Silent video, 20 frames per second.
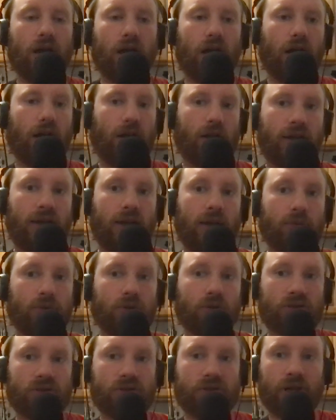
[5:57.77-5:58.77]

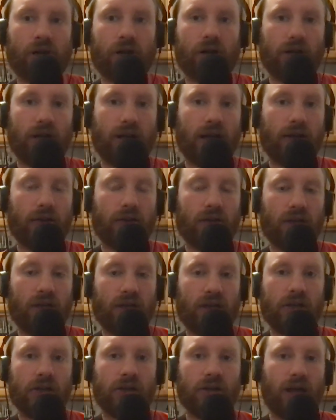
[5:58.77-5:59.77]
Kimbrel started out the
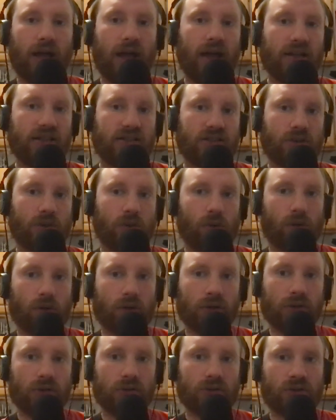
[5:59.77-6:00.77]
year as the
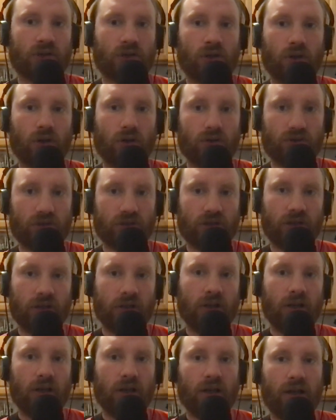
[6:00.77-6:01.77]
Orioles
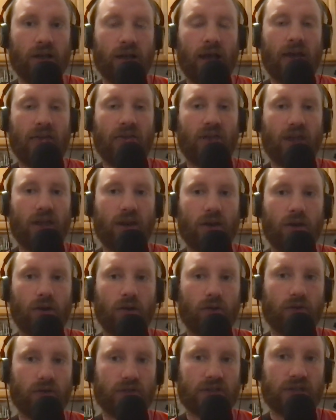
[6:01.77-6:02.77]
closer, and then over